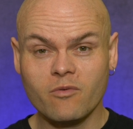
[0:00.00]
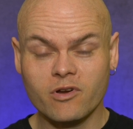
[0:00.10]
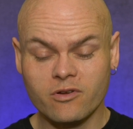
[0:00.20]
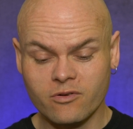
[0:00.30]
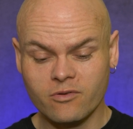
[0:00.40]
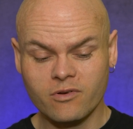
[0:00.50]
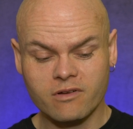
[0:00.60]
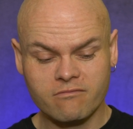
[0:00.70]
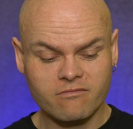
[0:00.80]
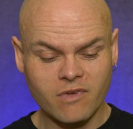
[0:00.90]
want to
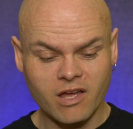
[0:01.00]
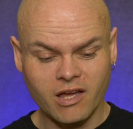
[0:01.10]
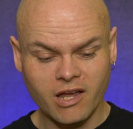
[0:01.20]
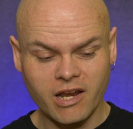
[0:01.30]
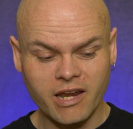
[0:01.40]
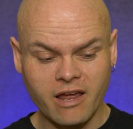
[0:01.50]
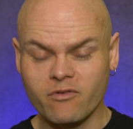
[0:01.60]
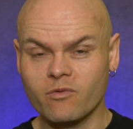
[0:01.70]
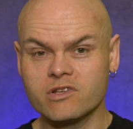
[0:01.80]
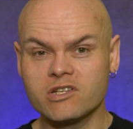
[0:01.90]
clean it
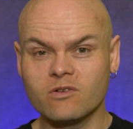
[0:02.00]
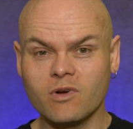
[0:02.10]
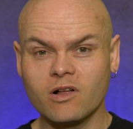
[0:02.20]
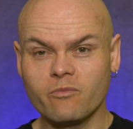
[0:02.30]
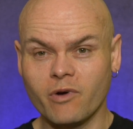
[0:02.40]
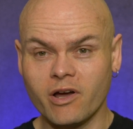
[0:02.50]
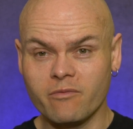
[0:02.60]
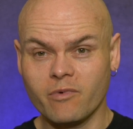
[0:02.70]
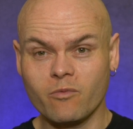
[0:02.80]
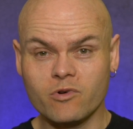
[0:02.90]
every once in a while by
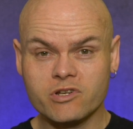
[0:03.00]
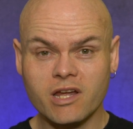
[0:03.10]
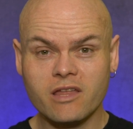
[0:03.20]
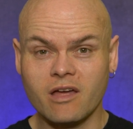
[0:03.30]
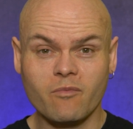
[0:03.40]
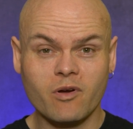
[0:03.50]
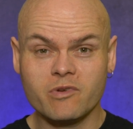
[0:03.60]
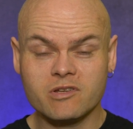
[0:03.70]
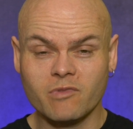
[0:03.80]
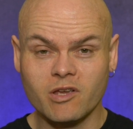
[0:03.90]
washing it. That might
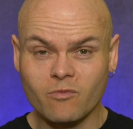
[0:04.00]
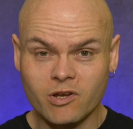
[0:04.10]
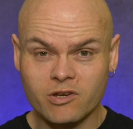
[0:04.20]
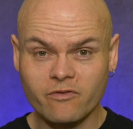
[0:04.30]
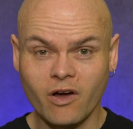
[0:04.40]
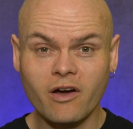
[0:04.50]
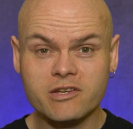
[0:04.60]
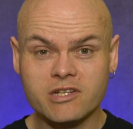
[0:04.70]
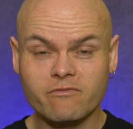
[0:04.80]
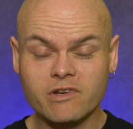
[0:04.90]
be something you want to do for
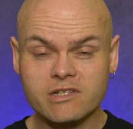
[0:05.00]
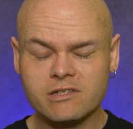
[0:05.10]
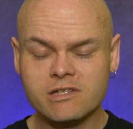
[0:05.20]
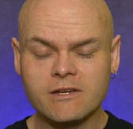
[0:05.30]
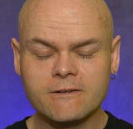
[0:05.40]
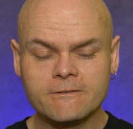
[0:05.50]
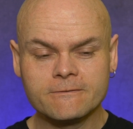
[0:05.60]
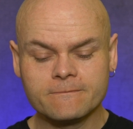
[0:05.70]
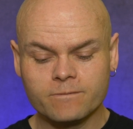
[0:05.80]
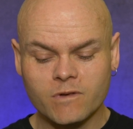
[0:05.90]
hygiene reasons.
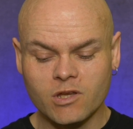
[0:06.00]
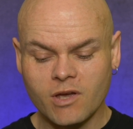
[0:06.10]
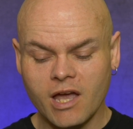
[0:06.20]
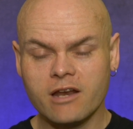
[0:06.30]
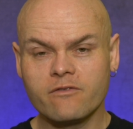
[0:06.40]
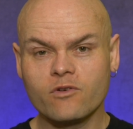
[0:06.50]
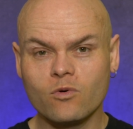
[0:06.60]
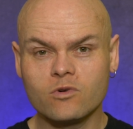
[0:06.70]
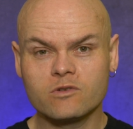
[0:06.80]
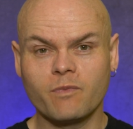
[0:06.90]
You can of
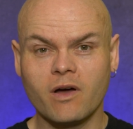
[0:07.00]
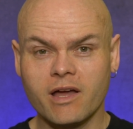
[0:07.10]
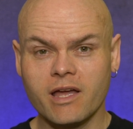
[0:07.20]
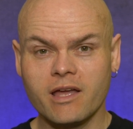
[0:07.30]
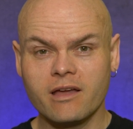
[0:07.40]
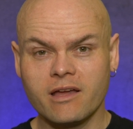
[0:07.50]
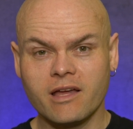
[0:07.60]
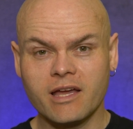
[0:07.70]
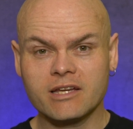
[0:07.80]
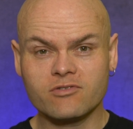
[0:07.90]
course buy
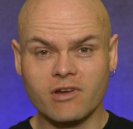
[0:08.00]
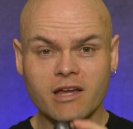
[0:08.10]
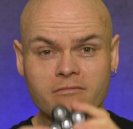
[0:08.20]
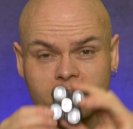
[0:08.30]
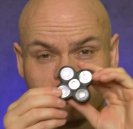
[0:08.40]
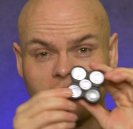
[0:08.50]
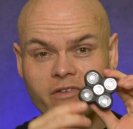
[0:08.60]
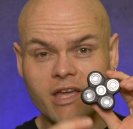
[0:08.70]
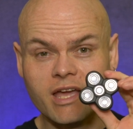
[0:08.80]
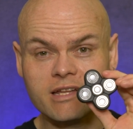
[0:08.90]
extra
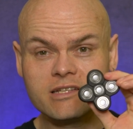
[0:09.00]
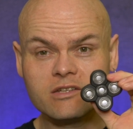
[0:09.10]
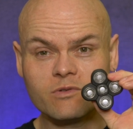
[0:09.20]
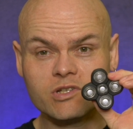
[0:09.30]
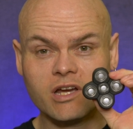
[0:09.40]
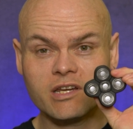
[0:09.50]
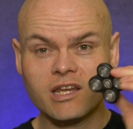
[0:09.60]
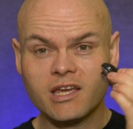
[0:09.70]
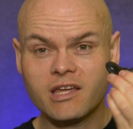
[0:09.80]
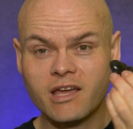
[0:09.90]
shaving heads, which I did
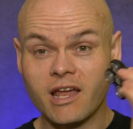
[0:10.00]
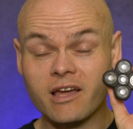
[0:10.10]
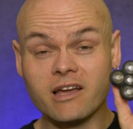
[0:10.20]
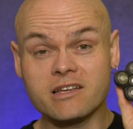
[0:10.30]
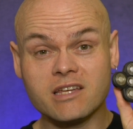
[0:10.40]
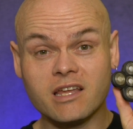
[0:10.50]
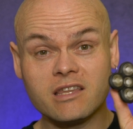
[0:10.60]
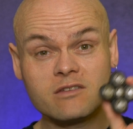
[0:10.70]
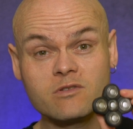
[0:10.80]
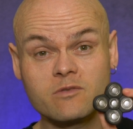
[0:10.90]
here. Again, like I
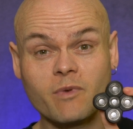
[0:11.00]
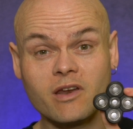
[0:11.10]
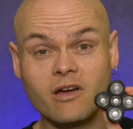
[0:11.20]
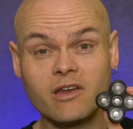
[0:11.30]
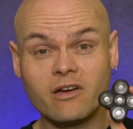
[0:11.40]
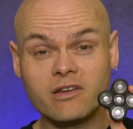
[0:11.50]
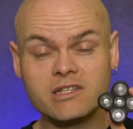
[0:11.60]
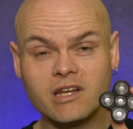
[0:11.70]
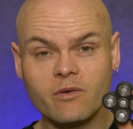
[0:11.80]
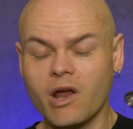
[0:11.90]
said, this was about
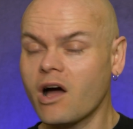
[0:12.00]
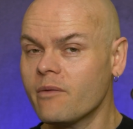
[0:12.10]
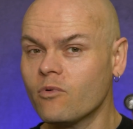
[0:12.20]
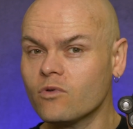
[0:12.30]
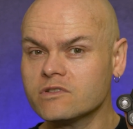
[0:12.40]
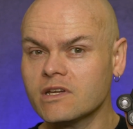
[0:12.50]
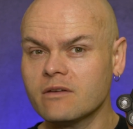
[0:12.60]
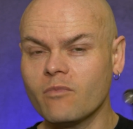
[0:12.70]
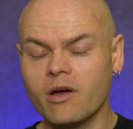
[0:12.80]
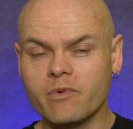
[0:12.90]
$9.99 when I bought
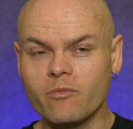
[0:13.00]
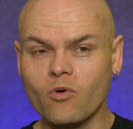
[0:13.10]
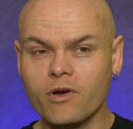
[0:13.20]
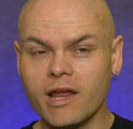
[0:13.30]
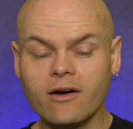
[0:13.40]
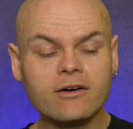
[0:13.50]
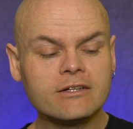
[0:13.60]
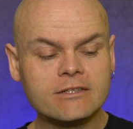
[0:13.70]
it. Might be more now.